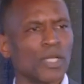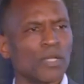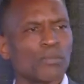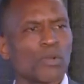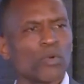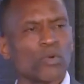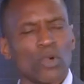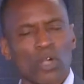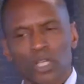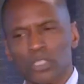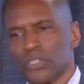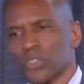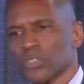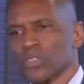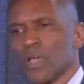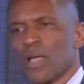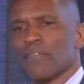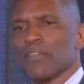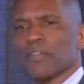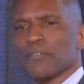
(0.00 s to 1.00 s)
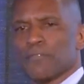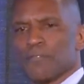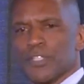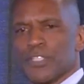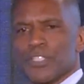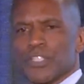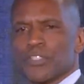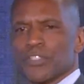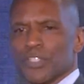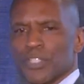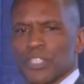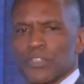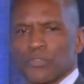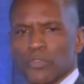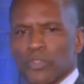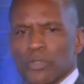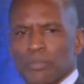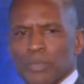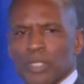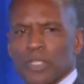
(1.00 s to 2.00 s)
but we're also driving efficiencies for
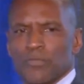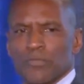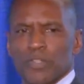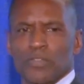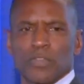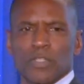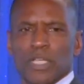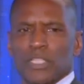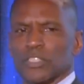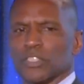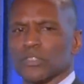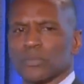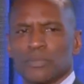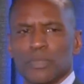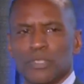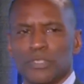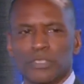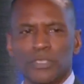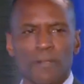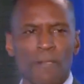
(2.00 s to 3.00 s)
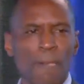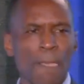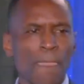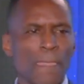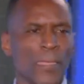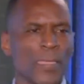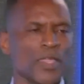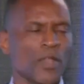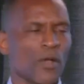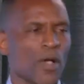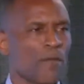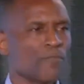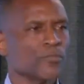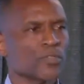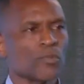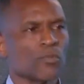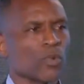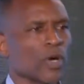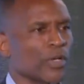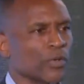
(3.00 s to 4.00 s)
the benefit of customers. You know, I'm
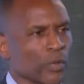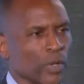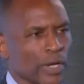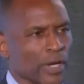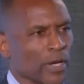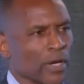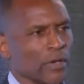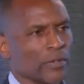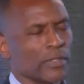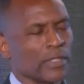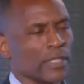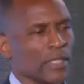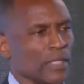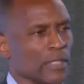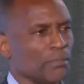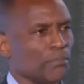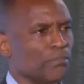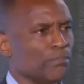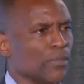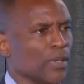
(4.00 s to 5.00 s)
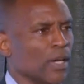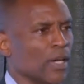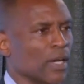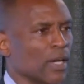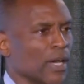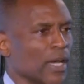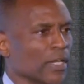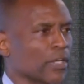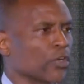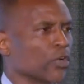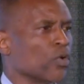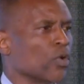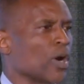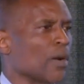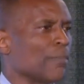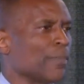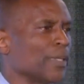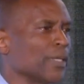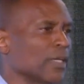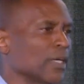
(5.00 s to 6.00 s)
someone where I grew
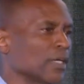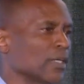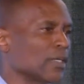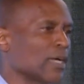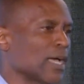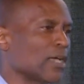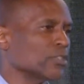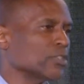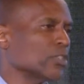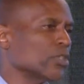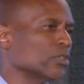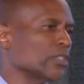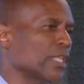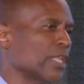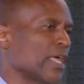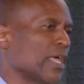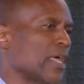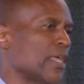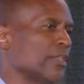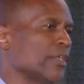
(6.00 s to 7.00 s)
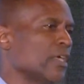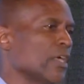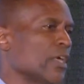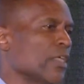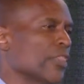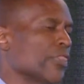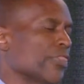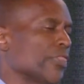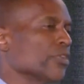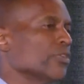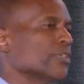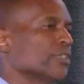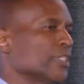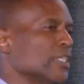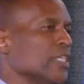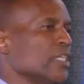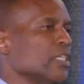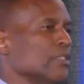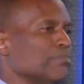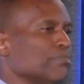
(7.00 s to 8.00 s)
up in a household that had
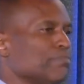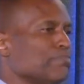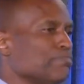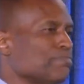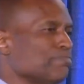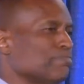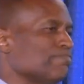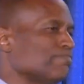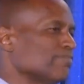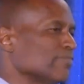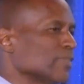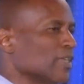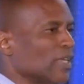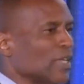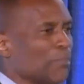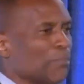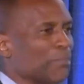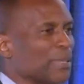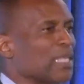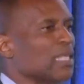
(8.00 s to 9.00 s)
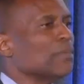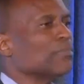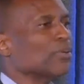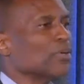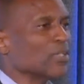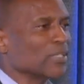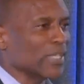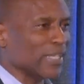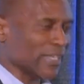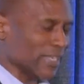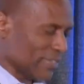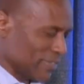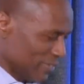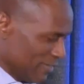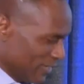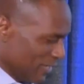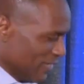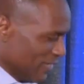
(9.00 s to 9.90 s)
13 people in it.